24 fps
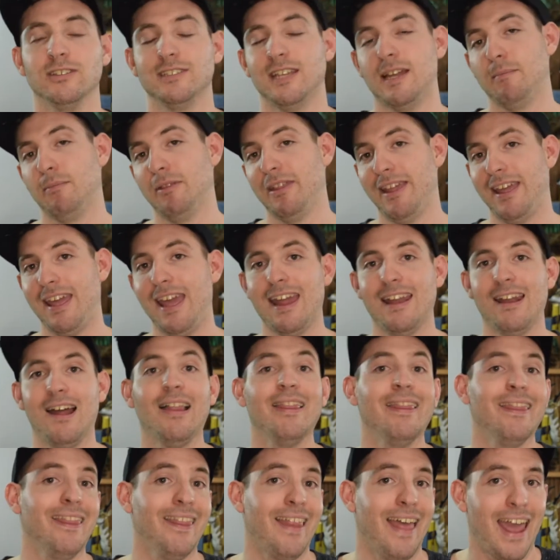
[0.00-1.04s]
example, they
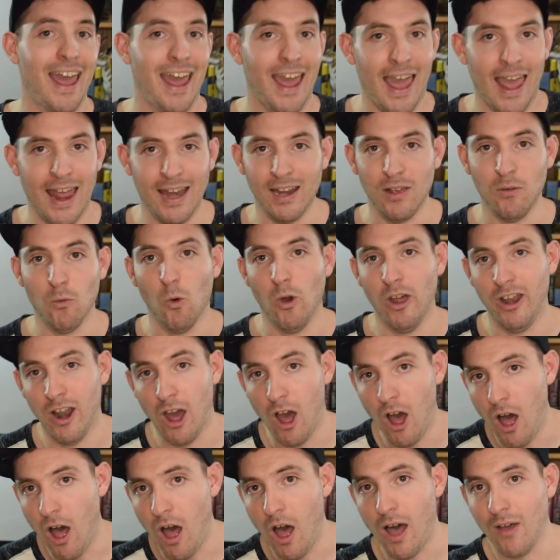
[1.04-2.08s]
cannot lay anyone
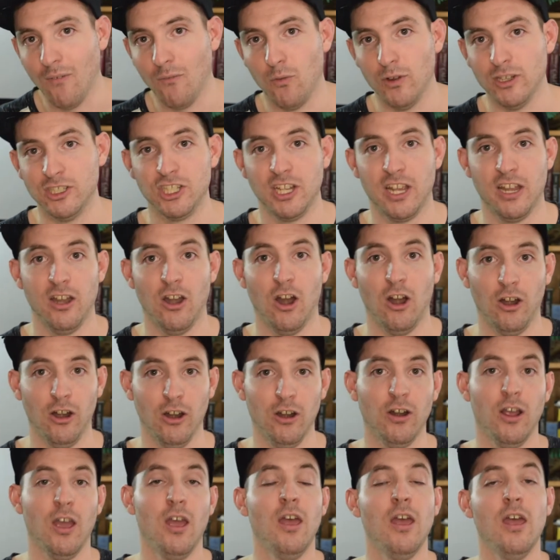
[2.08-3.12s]
off, which can
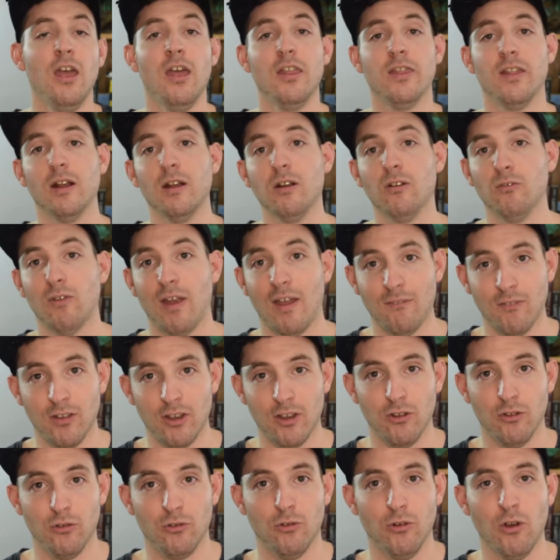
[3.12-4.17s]
hurt their
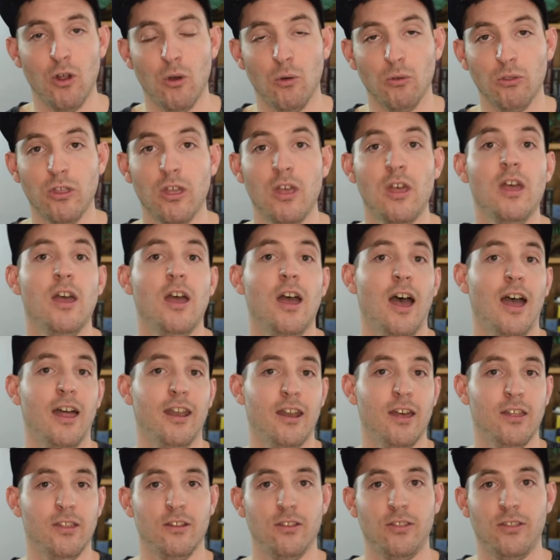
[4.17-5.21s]
revenue growth.
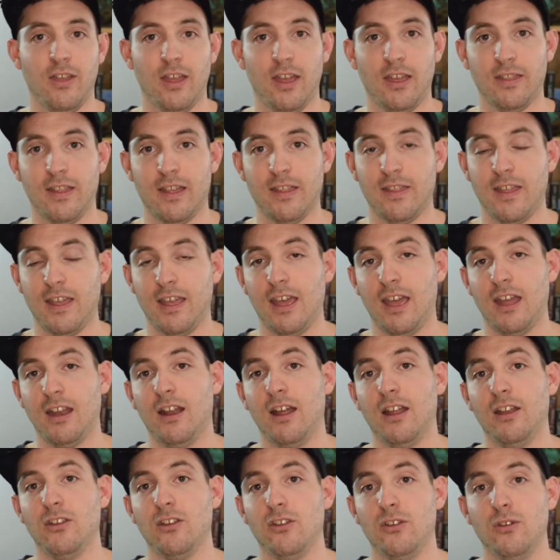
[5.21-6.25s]
Another thing that they
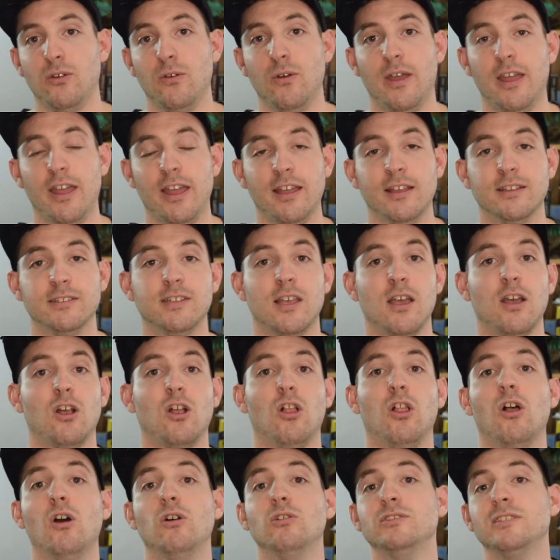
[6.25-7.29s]
cannot do is
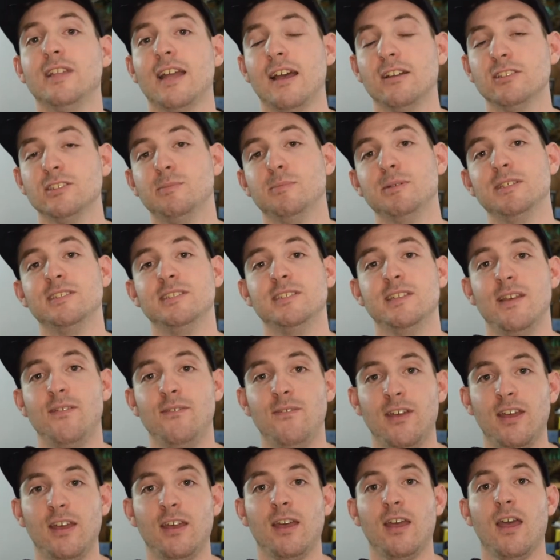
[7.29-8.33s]
close down
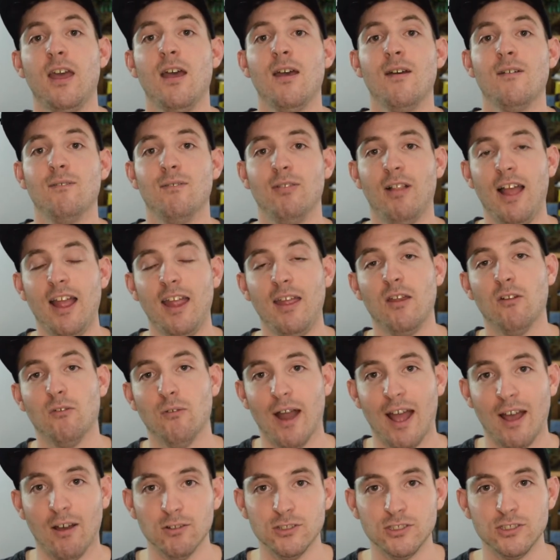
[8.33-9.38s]
specific flight
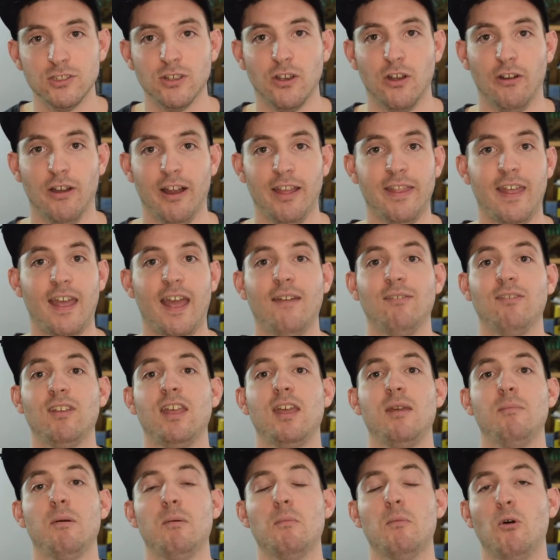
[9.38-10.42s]
routes. All right. They have to
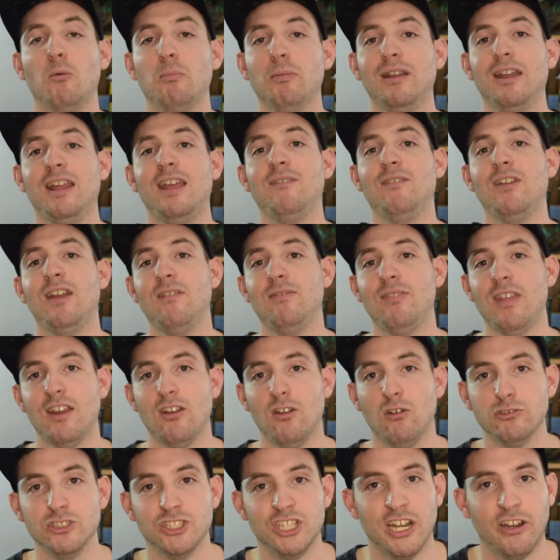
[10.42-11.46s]
keep them open even if they
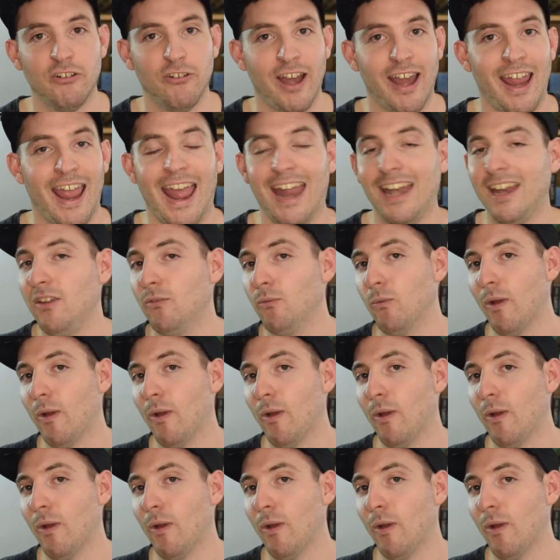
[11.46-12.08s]
don't generate any